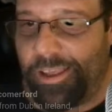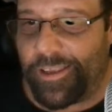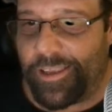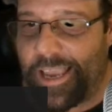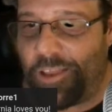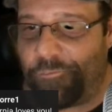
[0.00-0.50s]

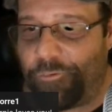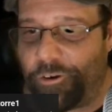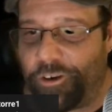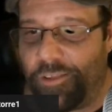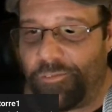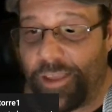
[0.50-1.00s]
California
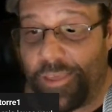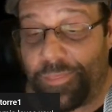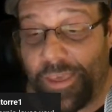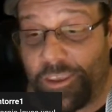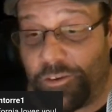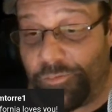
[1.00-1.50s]
loves it. Hey,
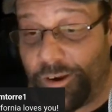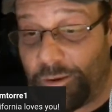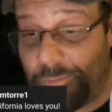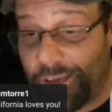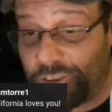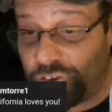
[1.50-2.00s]
thank you very
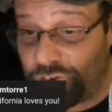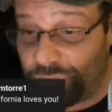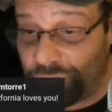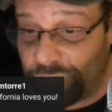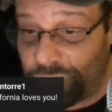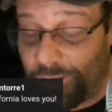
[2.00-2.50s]
much.
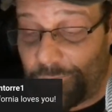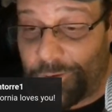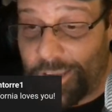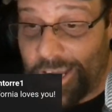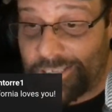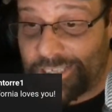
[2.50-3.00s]
Love you
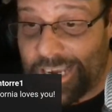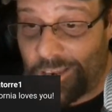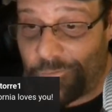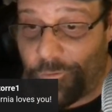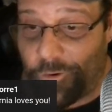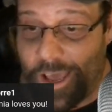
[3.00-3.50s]
guys in
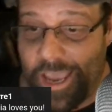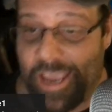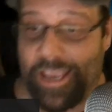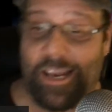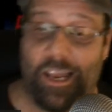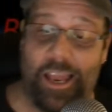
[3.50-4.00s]
California. I
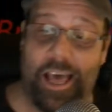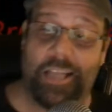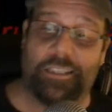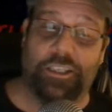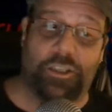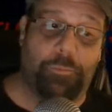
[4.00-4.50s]
get
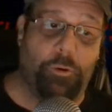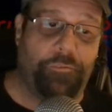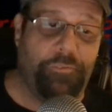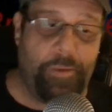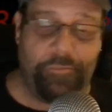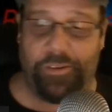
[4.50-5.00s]
lots of support
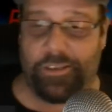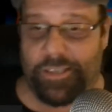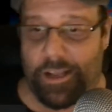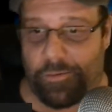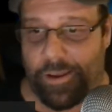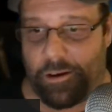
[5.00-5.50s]
from my friends
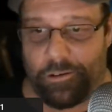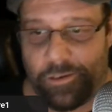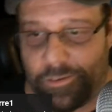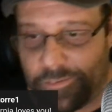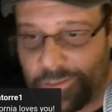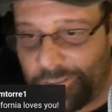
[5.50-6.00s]
down there.
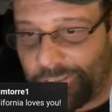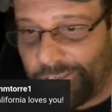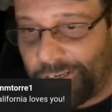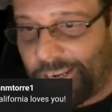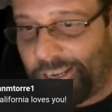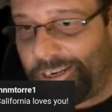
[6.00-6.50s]

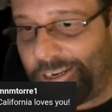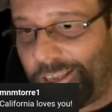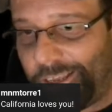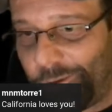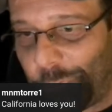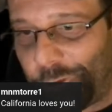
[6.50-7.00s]
And
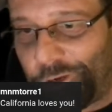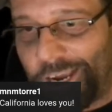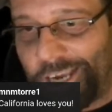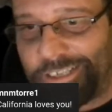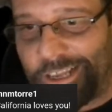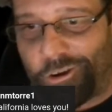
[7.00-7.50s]
what you
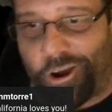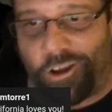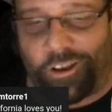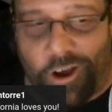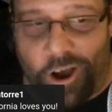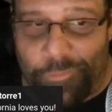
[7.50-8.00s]
guys now
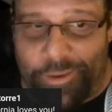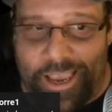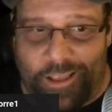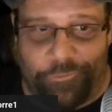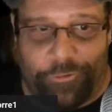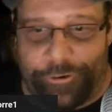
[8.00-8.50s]
call me
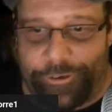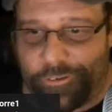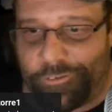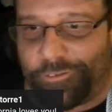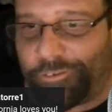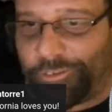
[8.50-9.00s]
California,
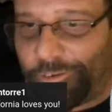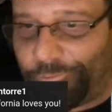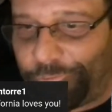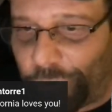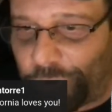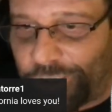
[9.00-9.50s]

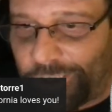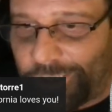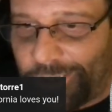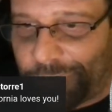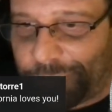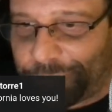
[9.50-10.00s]
unfortunately.